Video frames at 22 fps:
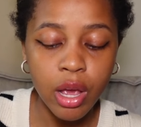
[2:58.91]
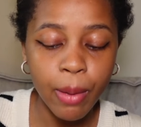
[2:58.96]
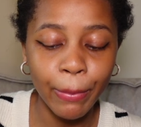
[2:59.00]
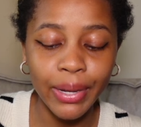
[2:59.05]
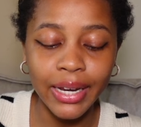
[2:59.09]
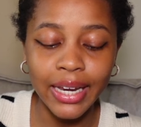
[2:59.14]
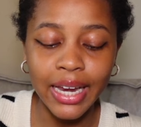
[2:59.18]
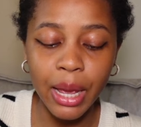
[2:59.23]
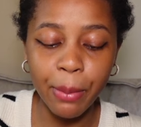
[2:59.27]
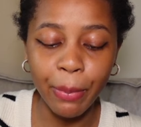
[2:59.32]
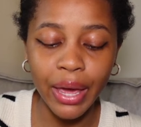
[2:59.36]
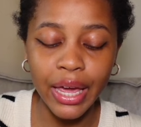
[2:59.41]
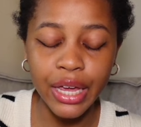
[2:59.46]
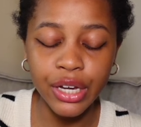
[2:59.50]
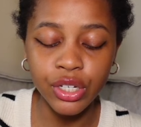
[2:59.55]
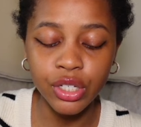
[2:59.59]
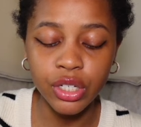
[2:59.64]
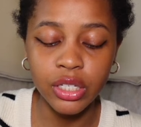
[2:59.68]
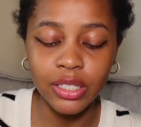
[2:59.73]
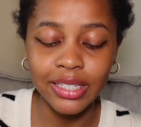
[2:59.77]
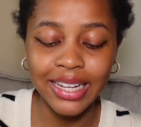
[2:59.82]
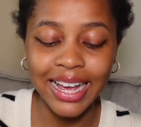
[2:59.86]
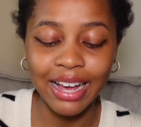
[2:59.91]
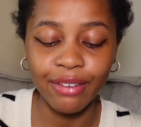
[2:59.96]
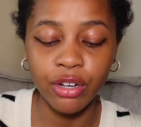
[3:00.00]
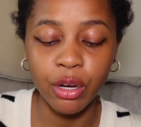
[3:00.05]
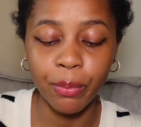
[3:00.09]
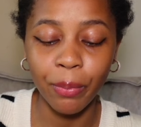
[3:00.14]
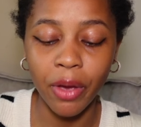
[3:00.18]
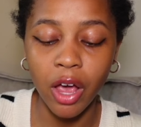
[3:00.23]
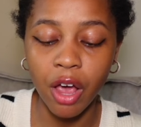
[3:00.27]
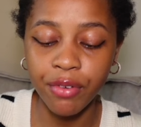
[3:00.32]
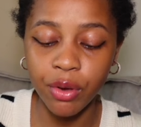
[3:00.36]
But let patience have her
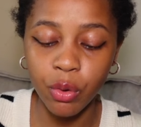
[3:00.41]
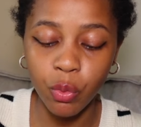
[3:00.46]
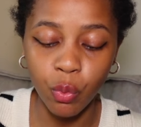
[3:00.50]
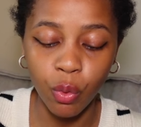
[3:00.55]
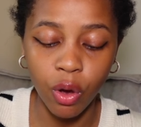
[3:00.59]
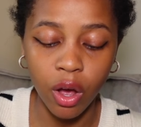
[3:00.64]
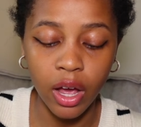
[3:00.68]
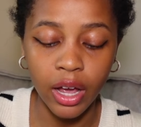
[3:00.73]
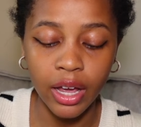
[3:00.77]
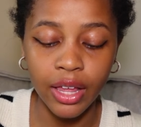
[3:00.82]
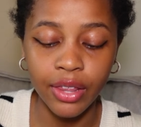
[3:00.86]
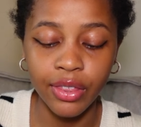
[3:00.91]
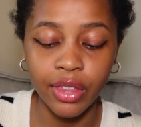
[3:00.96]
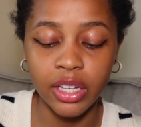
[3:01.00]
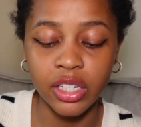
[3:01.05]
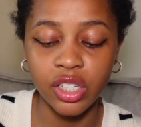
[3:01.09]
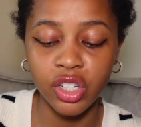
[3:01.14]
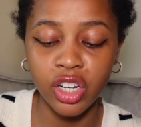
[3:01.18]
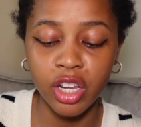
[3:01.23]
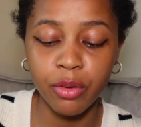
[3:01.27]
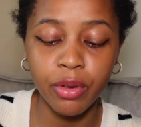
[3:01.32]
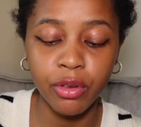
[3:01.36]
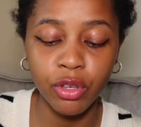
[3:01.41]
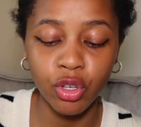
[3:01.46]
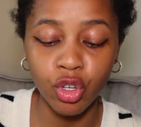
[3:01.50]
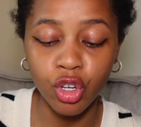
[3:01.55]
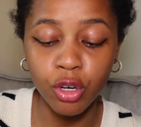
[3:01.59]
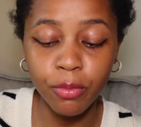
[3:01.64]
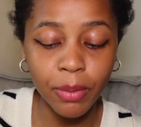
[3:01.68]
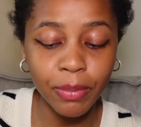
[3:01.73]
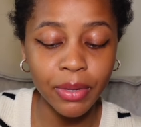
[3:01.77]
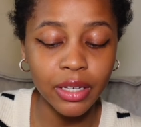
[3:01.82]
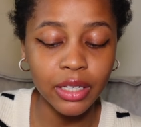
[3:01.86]
perfect work, that
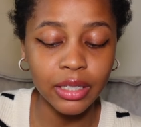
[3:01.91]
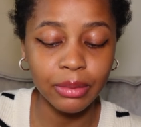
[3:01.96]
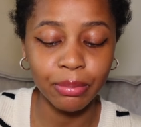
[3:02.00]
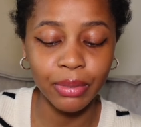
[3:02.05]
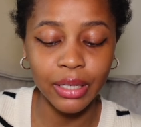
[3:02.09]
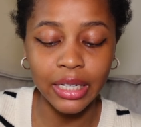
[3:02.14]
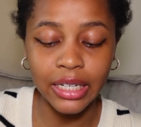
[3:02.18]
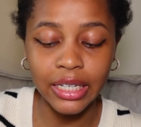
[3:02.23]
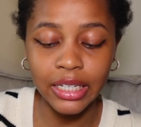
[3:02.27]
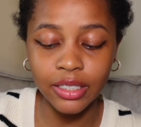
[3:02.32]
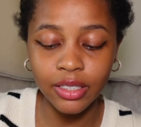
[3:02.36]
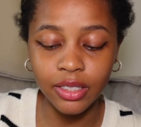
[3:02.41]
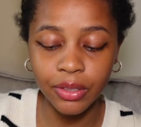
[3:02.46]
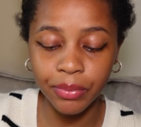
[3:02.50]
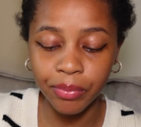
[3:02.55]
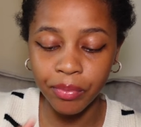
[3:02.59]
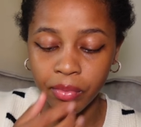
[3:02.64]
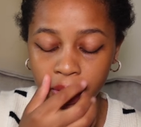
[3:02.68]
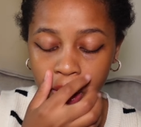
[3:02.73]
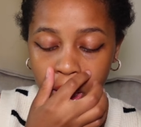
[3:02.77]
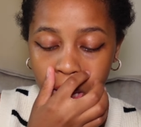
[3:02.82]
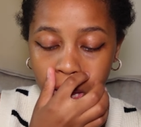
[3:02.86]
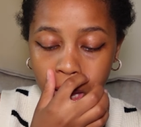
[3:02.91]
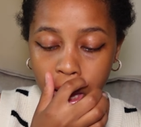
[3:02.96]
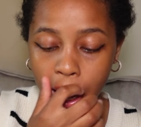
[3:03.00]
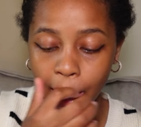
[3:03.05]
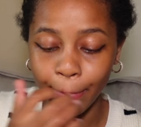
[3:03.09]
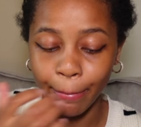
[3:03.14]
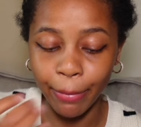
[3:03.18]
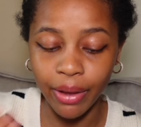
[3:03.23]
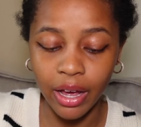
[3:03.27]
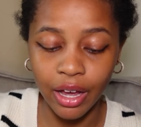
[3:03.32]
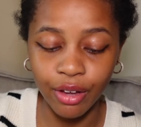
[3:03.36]
you may be complete
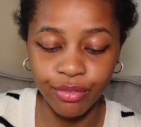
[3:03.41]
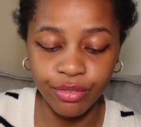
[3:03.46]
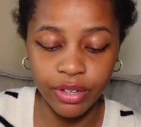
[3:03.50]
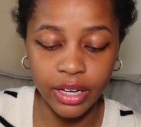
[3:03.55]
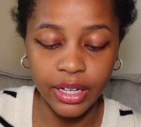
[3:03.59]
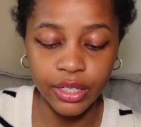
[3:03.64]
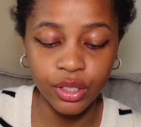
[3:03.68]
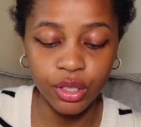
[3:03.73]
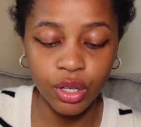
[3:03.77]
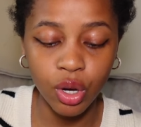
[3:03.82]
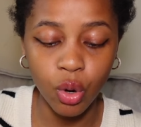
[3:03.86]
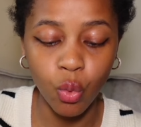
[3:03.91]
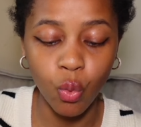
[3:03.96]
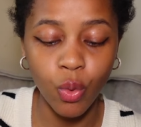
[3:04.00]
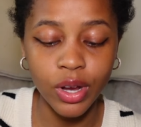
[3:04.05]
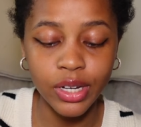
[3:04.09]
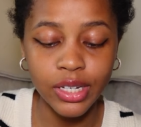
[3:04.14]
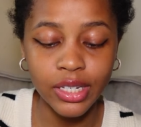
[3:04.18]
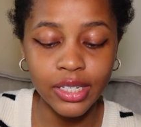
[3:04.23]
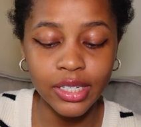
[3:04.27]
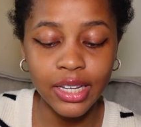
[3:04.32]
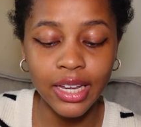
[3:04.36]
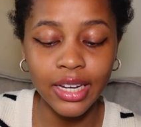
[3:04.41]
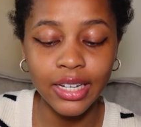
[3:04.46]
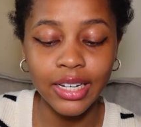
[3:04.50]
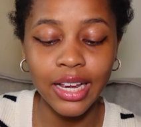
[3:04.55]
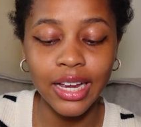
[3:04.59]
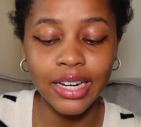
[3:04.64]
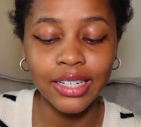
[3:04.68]
and perfect, wanting